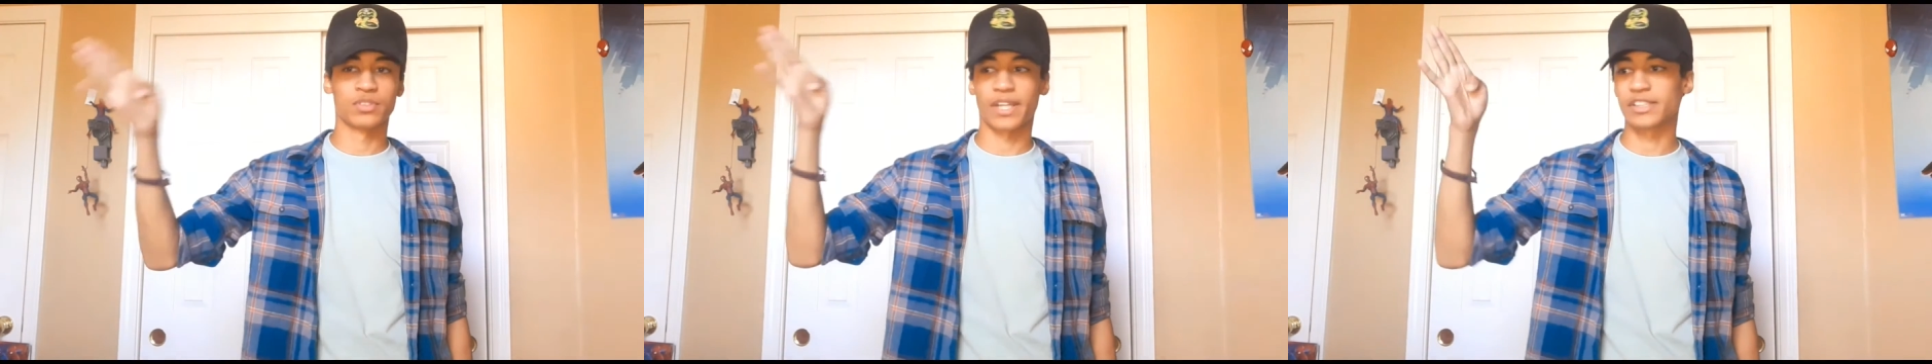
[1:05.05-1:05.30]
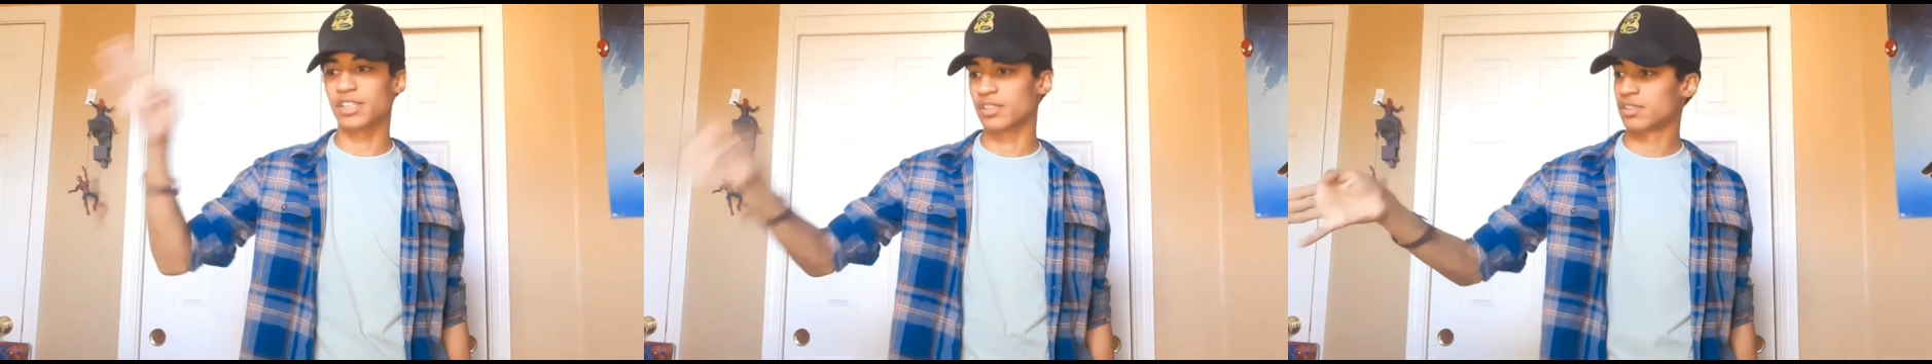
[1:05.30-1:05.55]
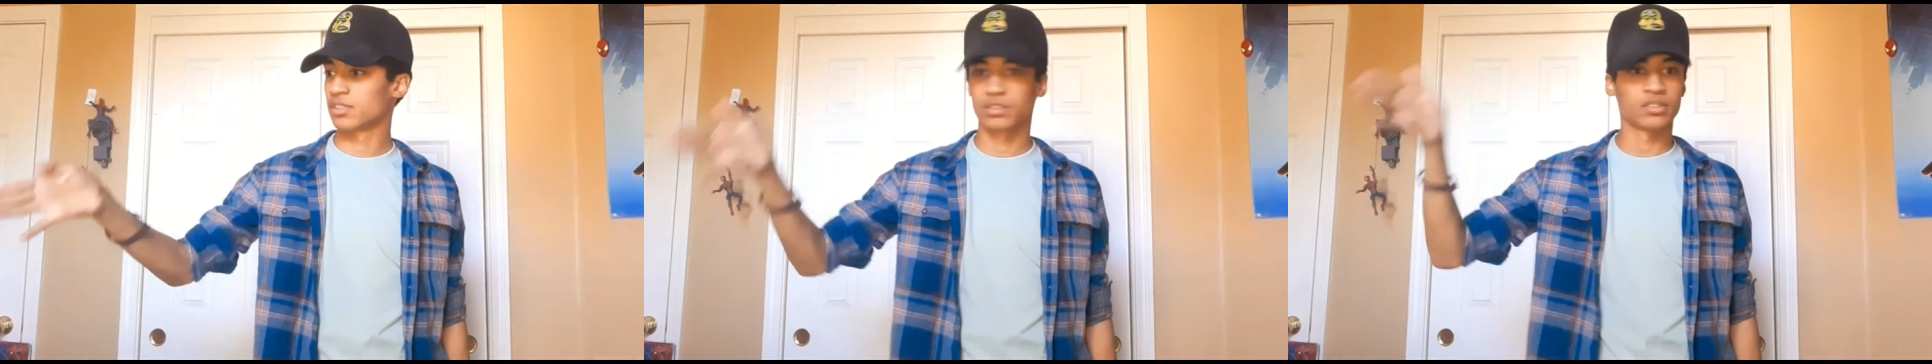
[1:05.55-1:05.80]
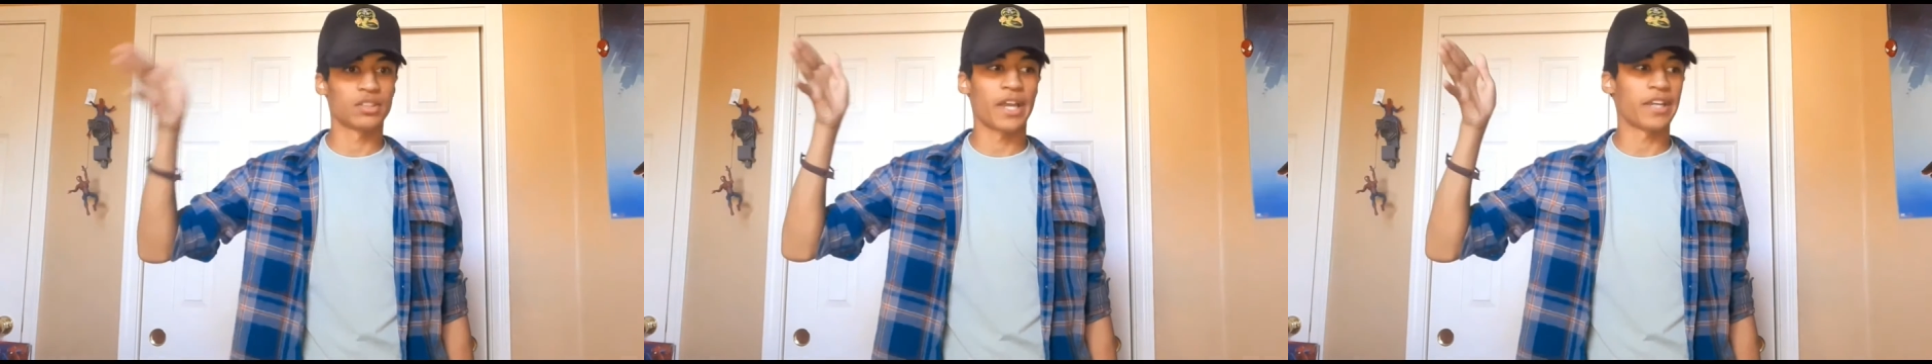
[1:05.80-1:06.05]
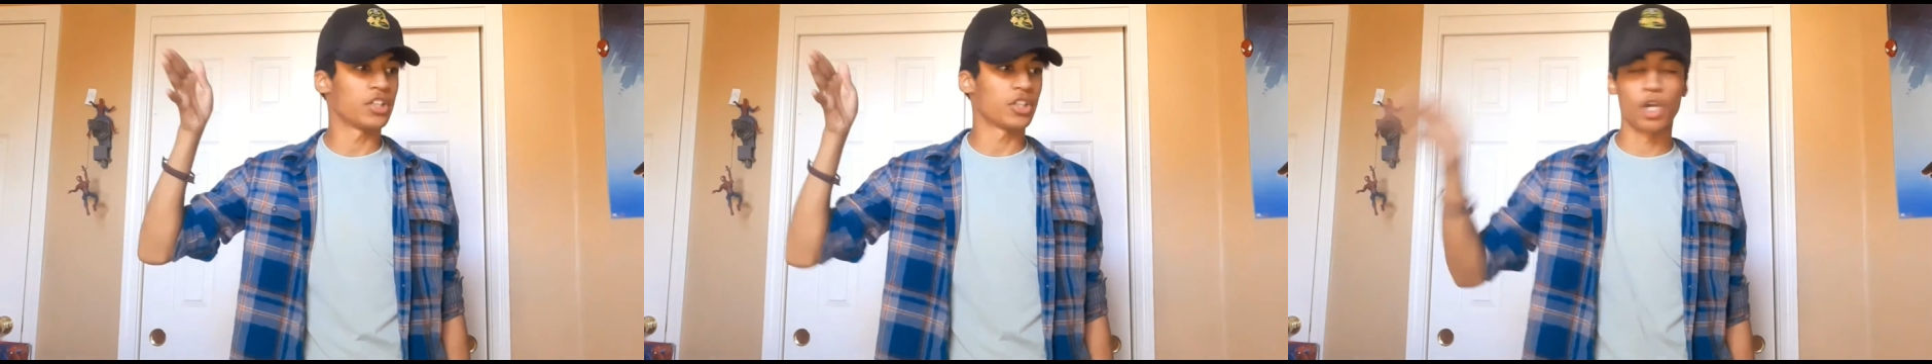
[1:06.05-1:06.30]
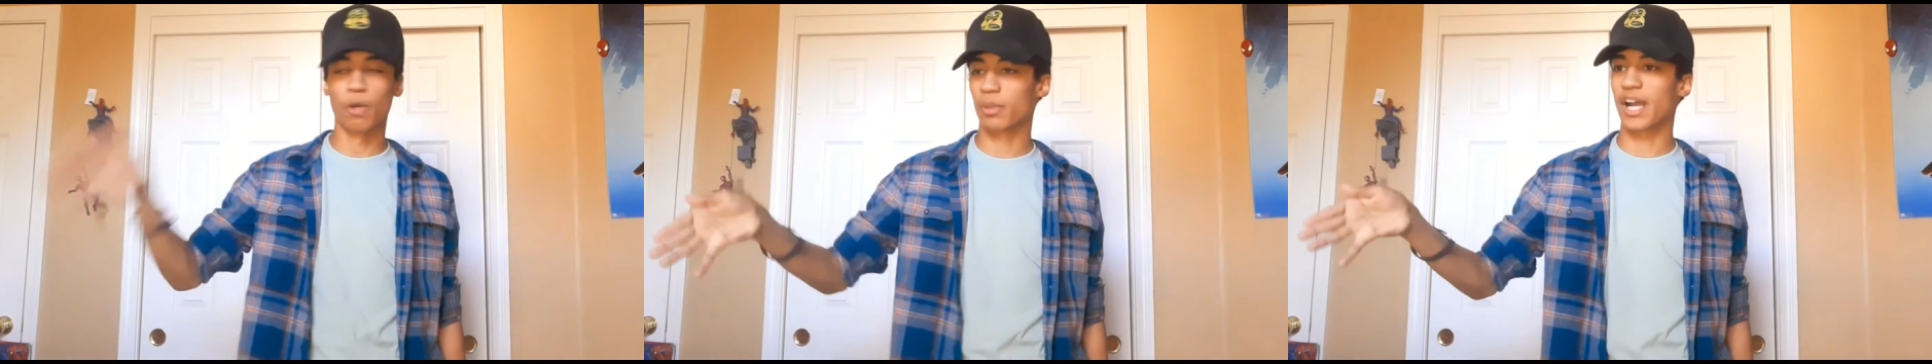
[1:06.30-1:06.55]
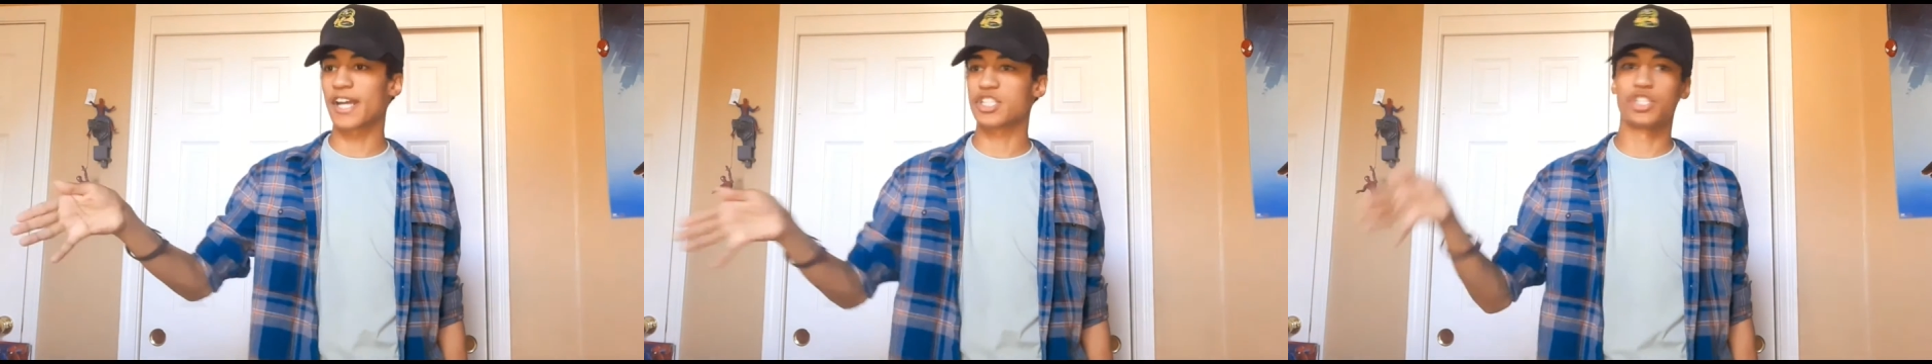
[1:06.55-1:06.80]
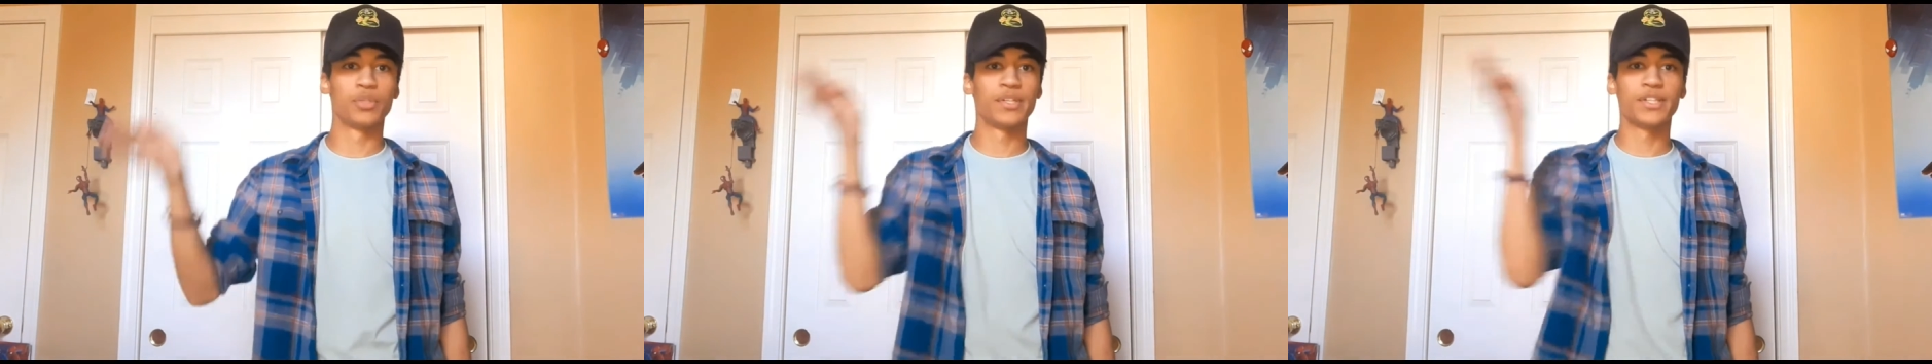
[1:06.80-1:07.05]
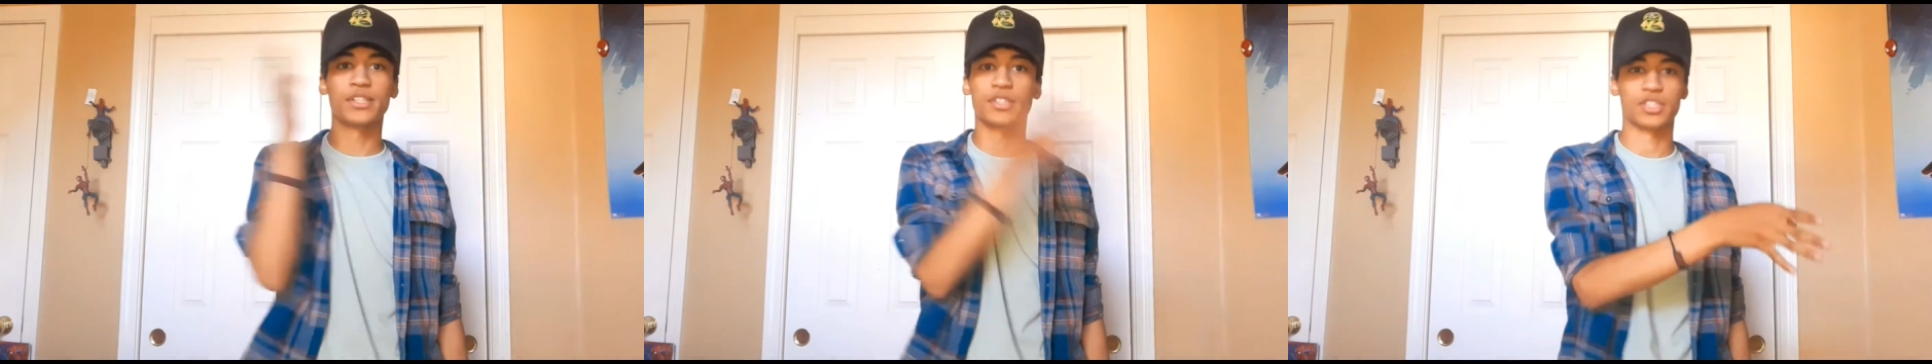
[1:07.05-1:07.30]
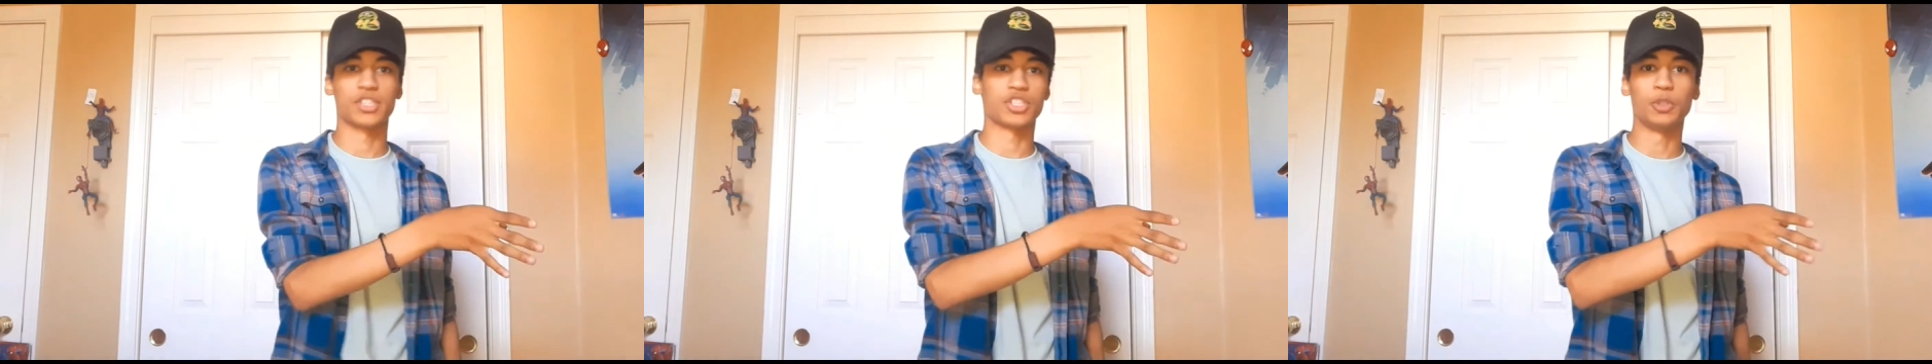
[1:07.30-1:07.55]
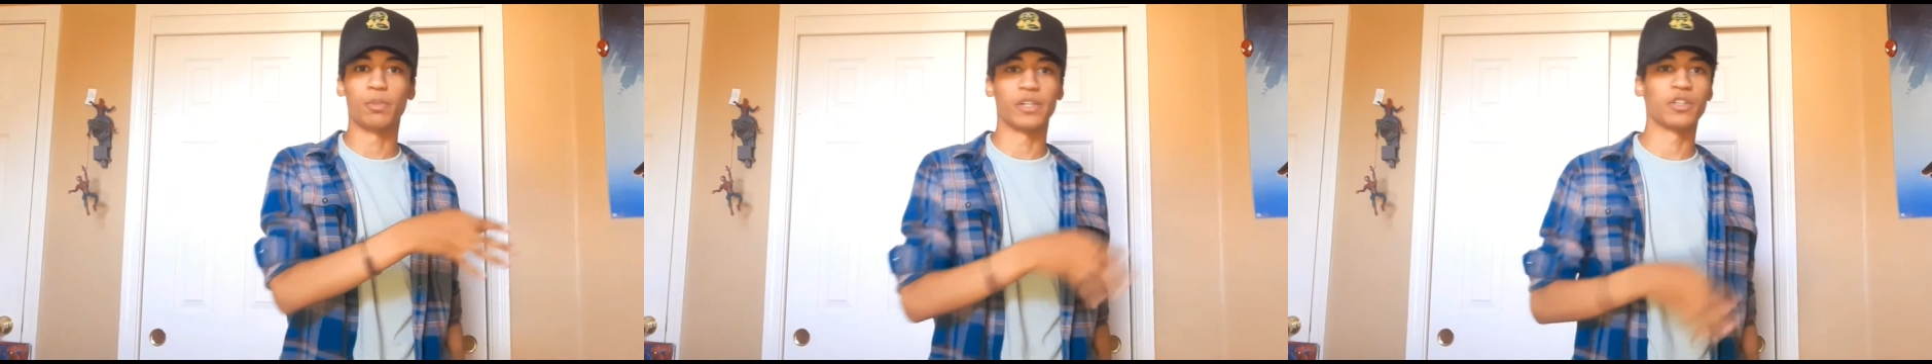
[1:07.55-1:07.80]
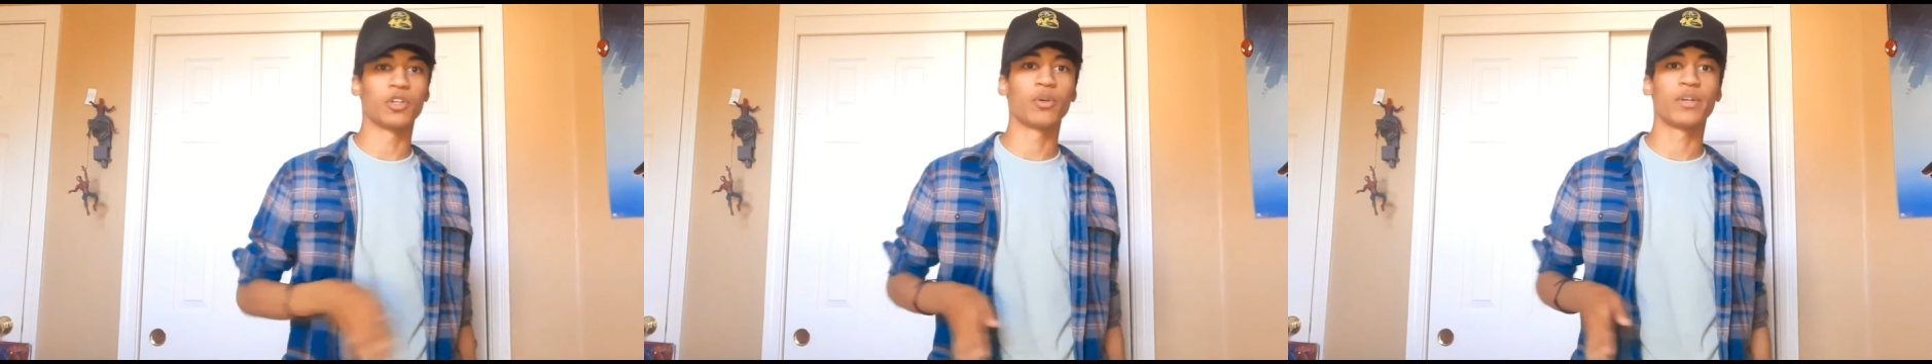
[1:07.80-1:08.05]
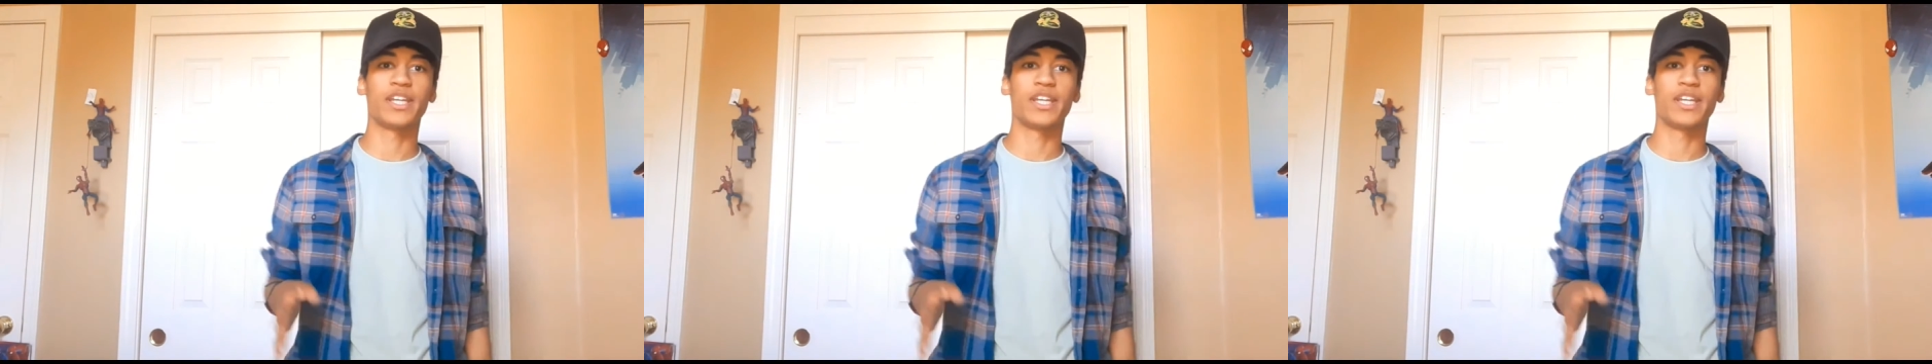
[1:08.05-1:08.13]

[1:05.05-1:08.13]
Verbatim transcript: like to like the Cobra Kai student to superhero.